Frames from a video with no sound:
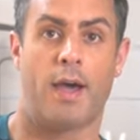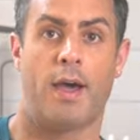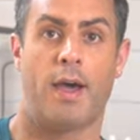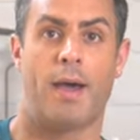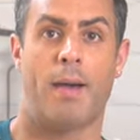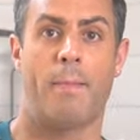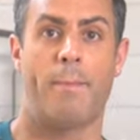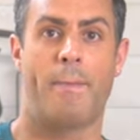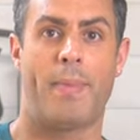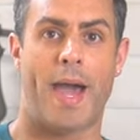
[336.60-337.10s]

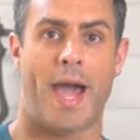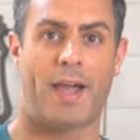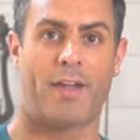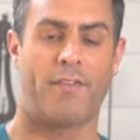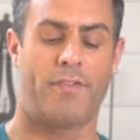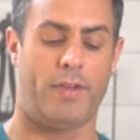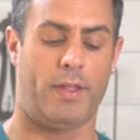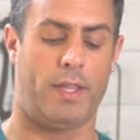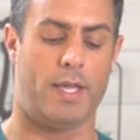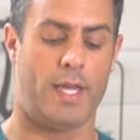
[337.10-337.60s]
uh,
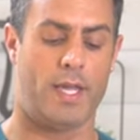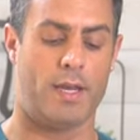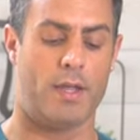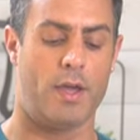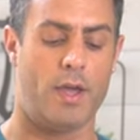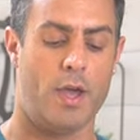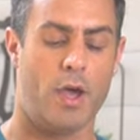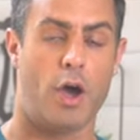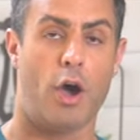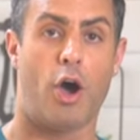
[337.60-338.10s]
backfill
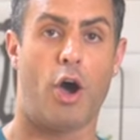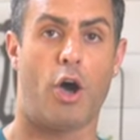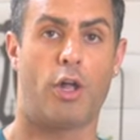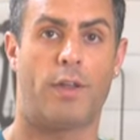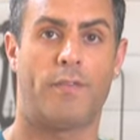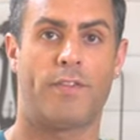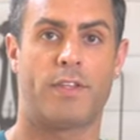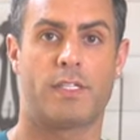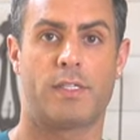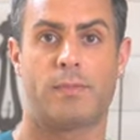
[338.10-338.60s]
in
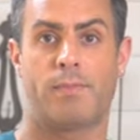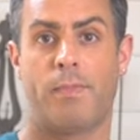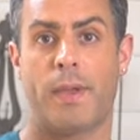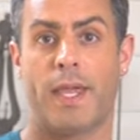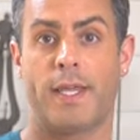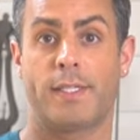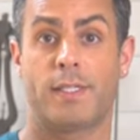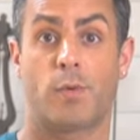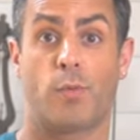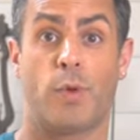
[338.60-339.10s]
all of the
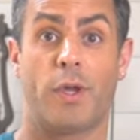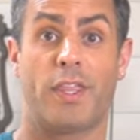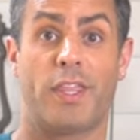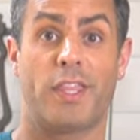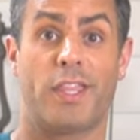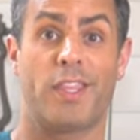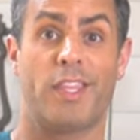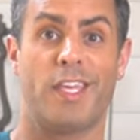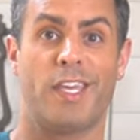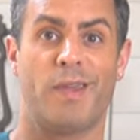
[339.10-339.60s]
space with
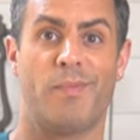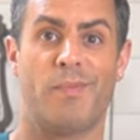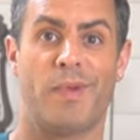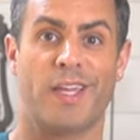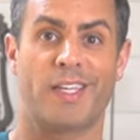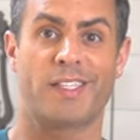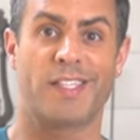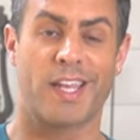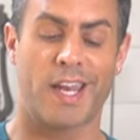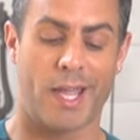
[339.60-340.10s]
the
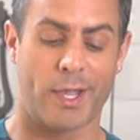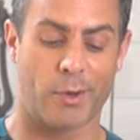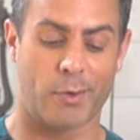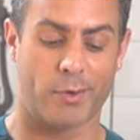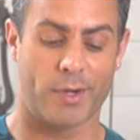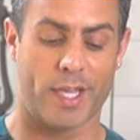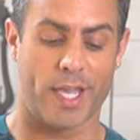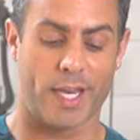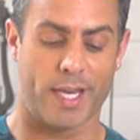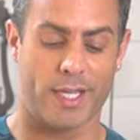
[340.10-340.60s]
mix that I
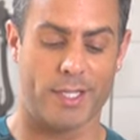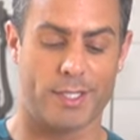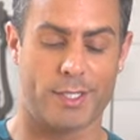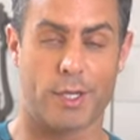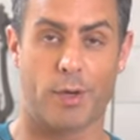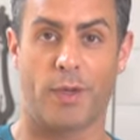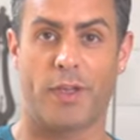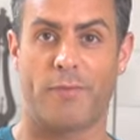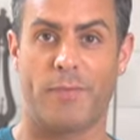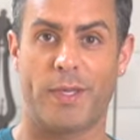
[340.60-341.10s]
created.
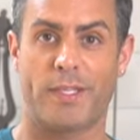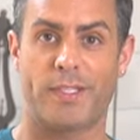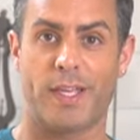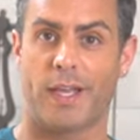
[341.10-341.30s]
So give me a